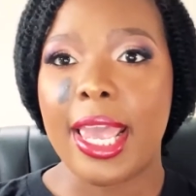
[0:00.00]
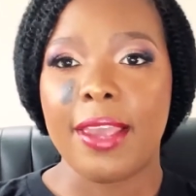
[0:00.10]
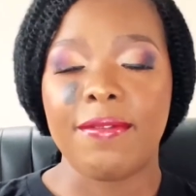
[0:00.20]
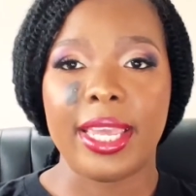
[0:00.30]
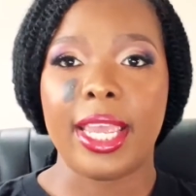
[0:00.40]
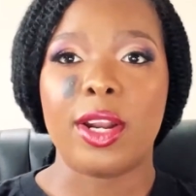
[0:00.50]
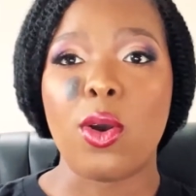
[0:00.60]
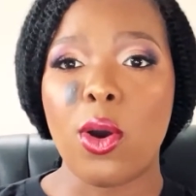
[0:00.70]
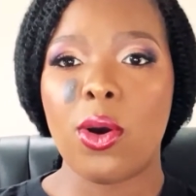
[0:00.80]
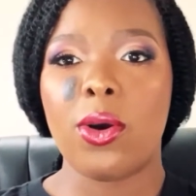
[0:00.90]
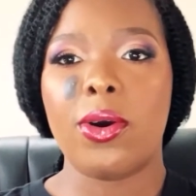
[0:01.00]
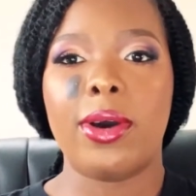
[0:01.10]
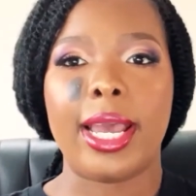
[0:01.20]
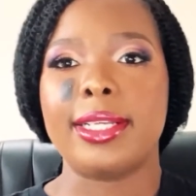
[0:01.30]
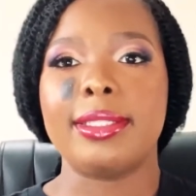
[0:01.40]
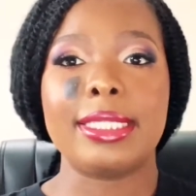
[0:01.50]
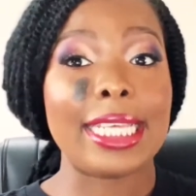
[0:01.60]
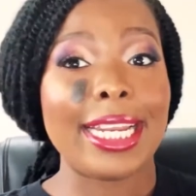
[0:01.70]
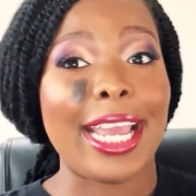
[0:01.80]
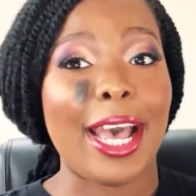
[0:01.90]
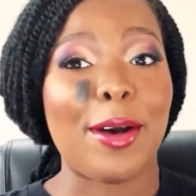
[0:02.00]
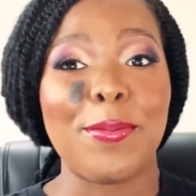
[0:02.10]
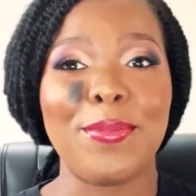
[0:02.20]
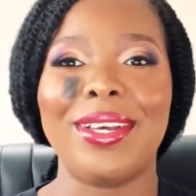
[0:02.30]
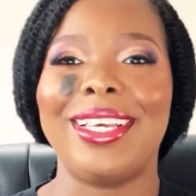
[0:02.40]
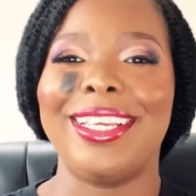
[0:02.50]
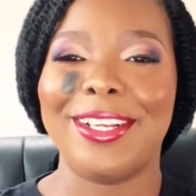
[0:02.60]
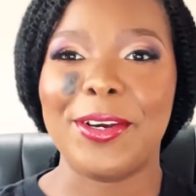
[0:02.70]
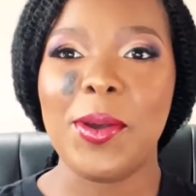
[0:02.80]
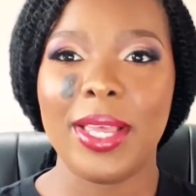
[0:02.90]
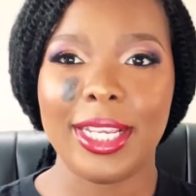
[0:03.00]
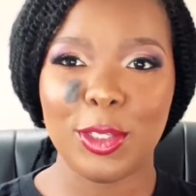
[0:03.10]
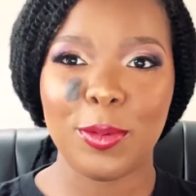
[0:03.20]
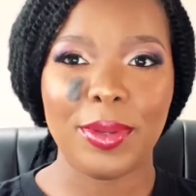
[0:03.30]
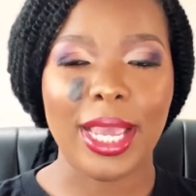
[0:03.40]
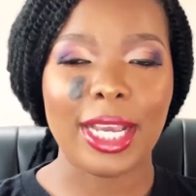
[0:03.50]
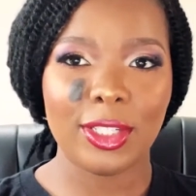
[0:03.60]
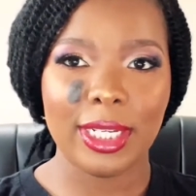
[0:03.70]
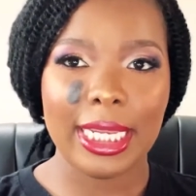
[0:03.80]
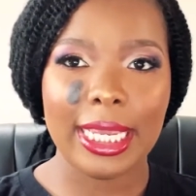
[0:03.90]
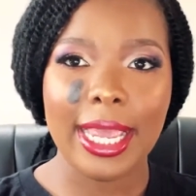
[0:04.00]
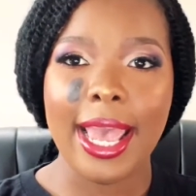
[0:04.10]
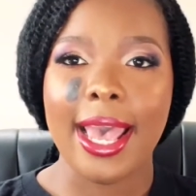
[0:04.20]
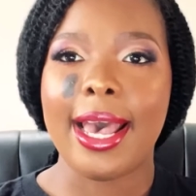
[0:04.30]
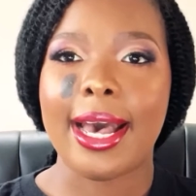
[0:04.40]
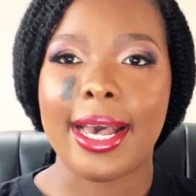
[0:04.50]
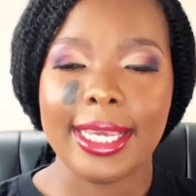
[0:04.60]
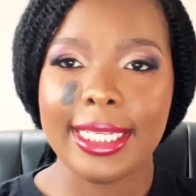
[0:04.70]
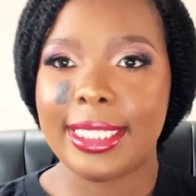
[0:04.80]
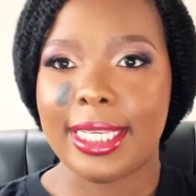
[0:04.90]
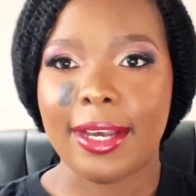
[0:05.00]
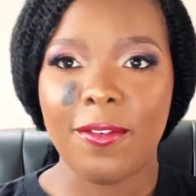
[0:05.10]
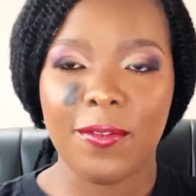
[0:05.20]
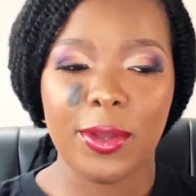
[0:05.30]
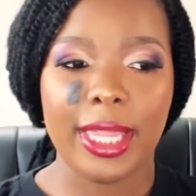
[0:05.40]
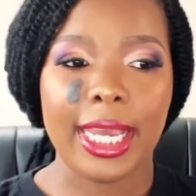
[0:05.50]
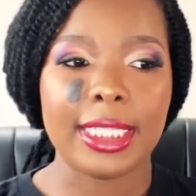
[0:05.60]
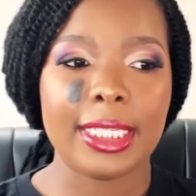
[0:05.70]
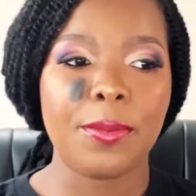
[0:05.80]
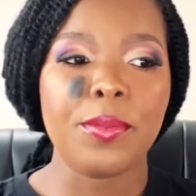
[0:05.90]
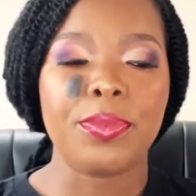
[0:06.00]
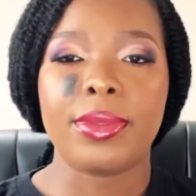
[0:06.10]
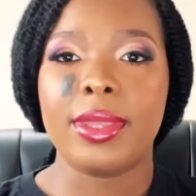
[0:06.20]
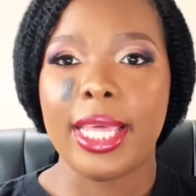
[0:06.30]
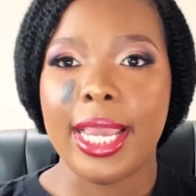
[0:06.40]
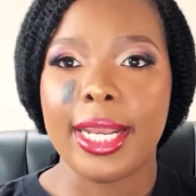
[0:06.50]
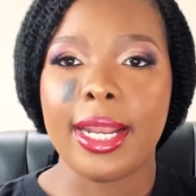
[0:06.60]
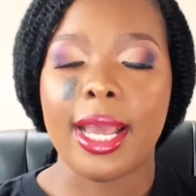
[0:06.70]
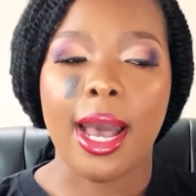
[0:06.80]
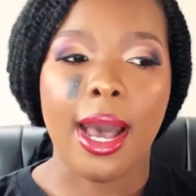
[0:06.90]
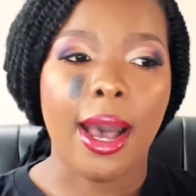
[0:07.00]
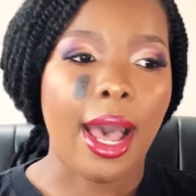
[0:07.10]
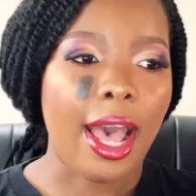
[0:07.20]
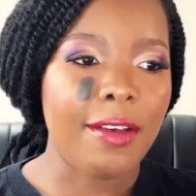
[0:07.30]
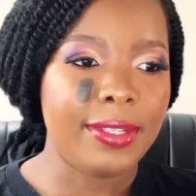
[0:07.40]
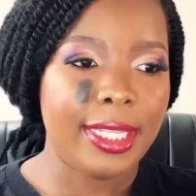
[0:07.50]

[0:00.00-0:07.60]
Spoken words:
if they can call and send help, you know, it will be actually easier for that. Then after